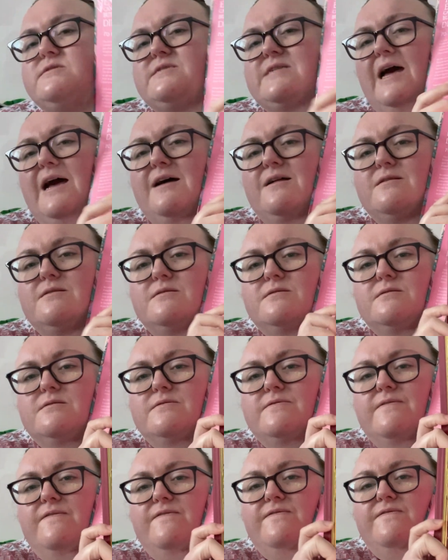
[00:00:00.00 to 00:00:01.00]
that
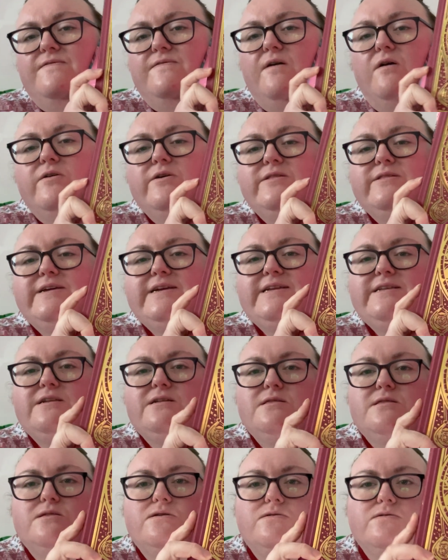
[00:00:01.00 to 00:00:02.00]
foiling
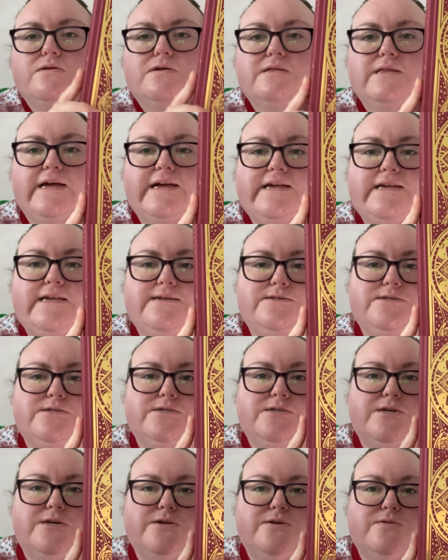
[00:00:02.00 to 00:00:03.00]
look like it's
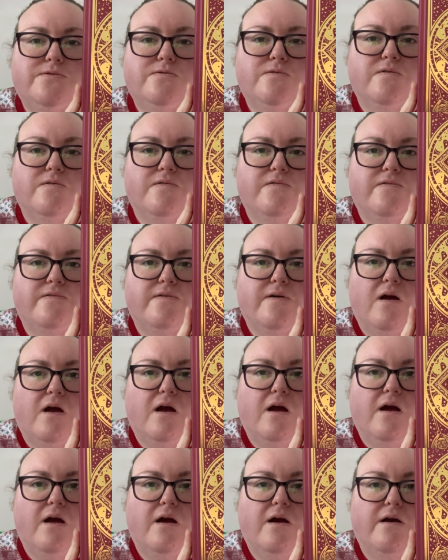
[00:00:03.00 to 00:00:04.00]
too
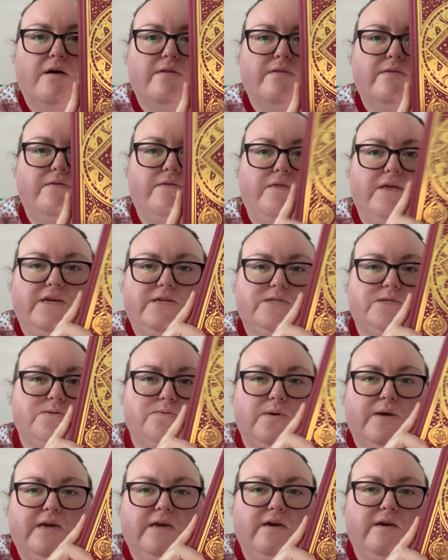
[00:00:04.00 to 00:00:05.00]
far this
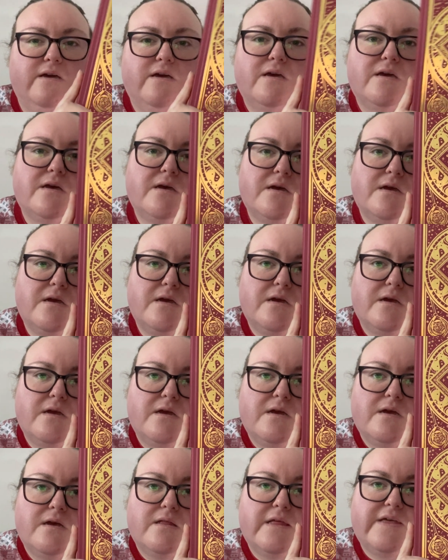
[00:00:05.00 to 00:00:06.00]
way?
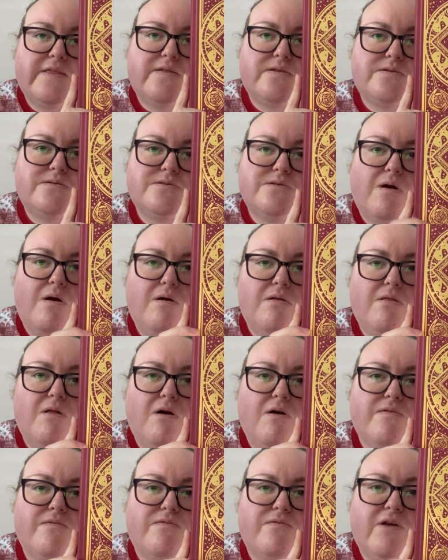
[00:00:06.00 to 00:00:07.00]
Like, there's not a
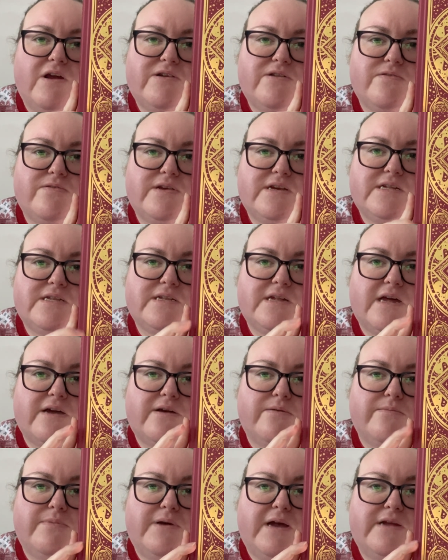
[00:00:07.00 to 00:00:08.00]
lot of red on this side
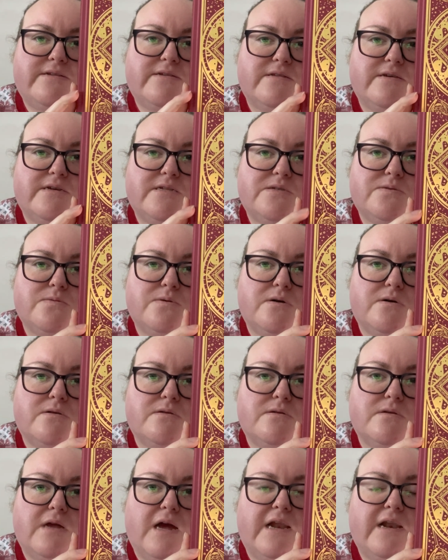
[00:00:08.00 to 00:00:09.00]
compared to this
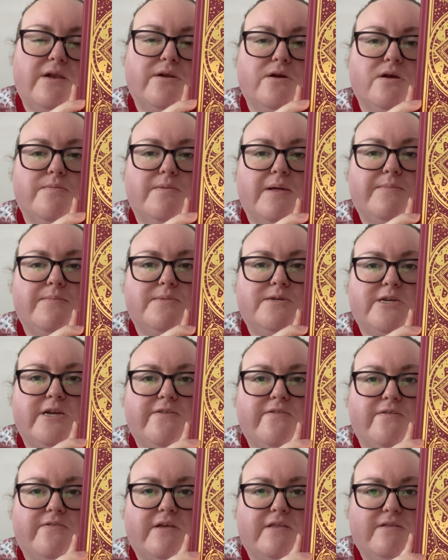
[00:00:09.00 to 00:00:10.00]
one. And I know, Michelle, you
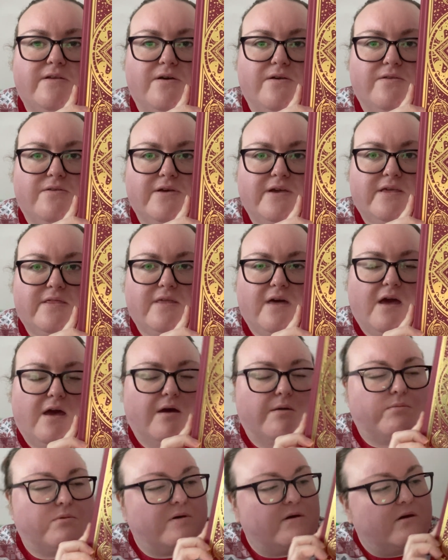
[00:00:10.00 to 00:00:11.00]
got that little thing
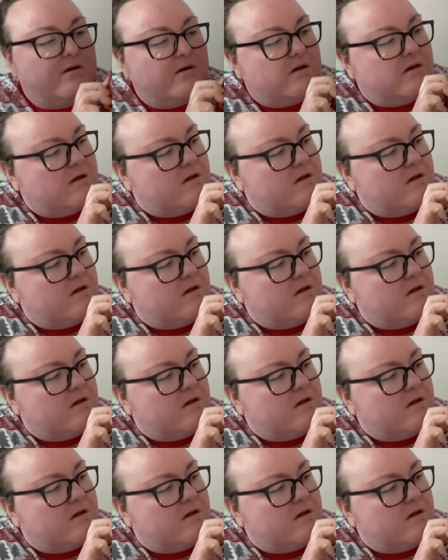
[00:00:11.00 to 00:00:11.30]
there, but